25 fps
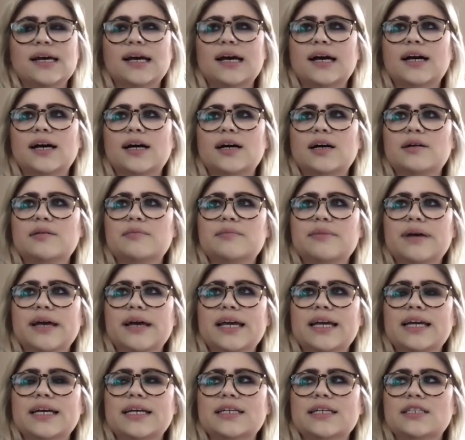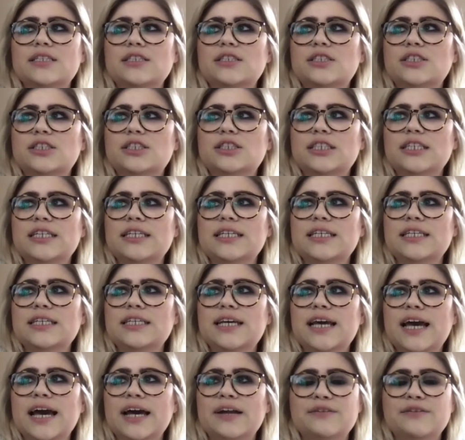And she
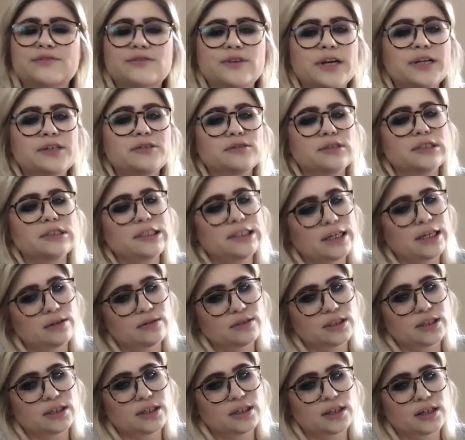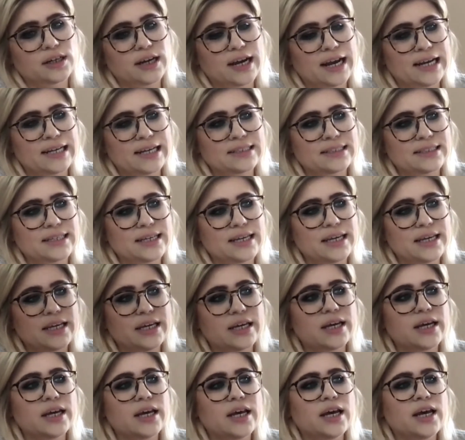had a friend reach out to her
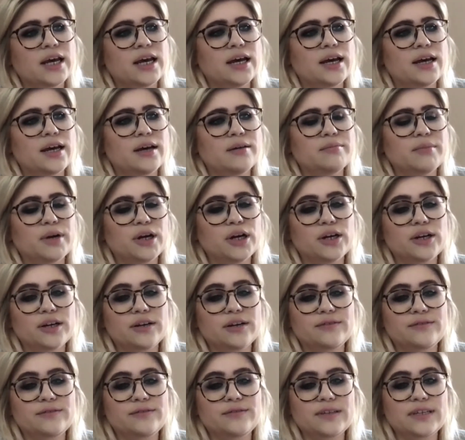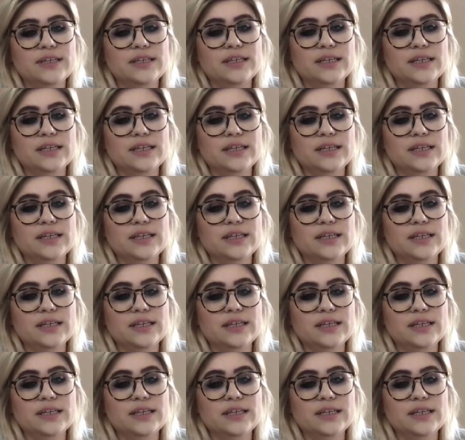asking her if